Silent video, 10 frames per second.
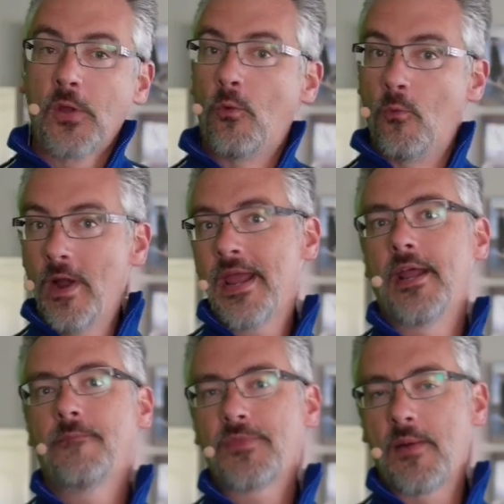
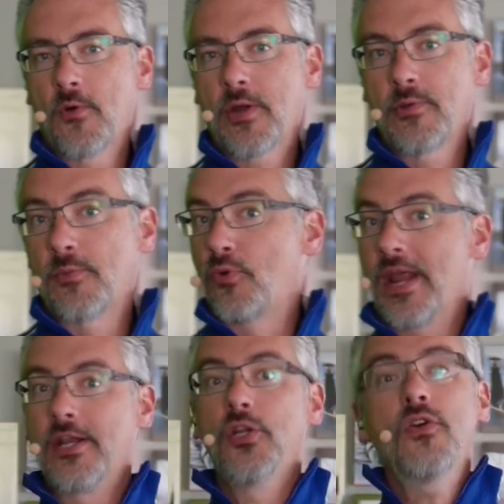When I'm working with a
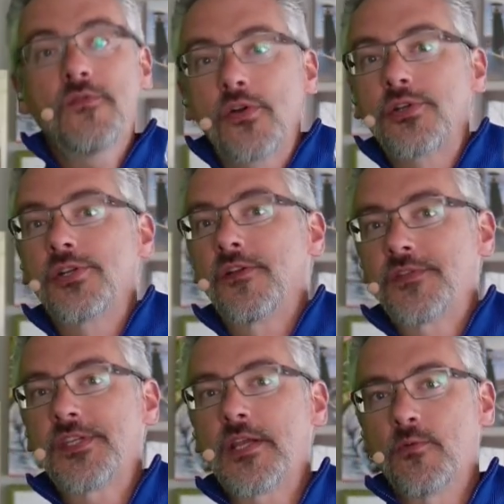brand new version of
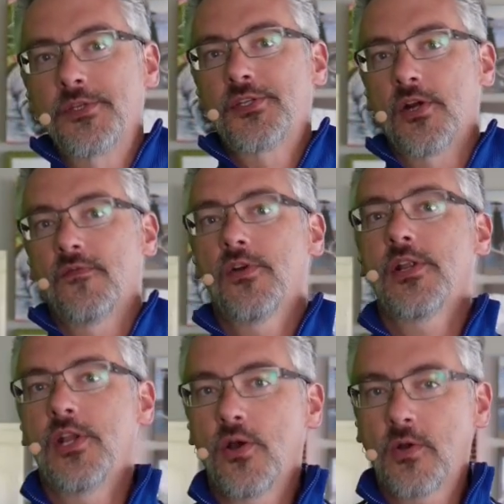SQL Server
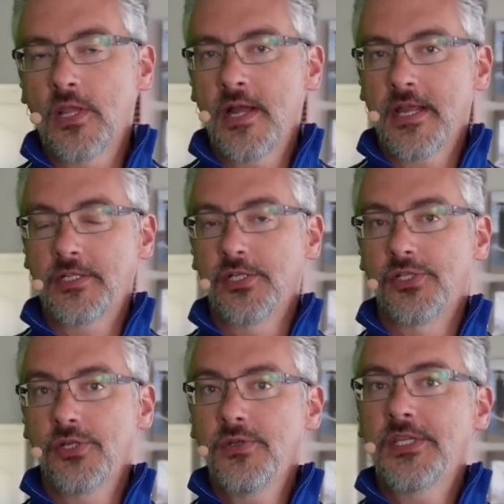and no client
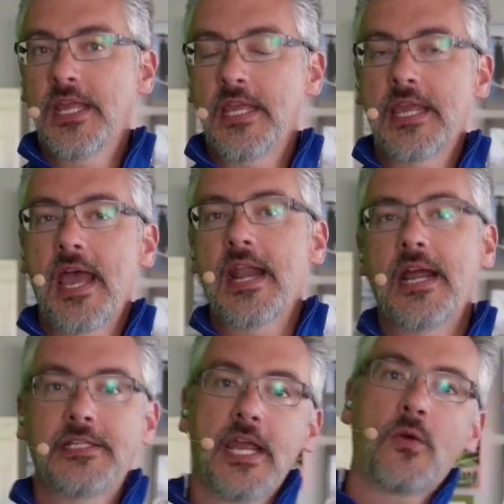is using it yet,
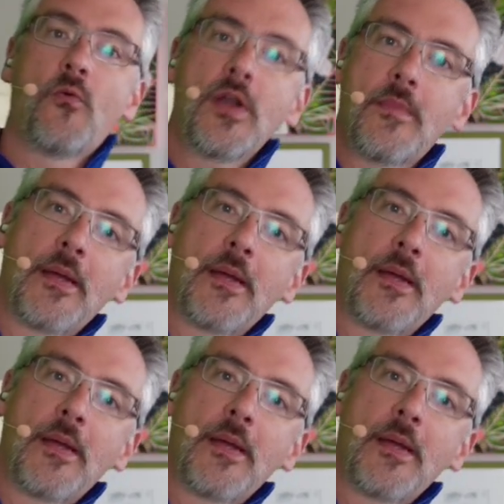I take one of my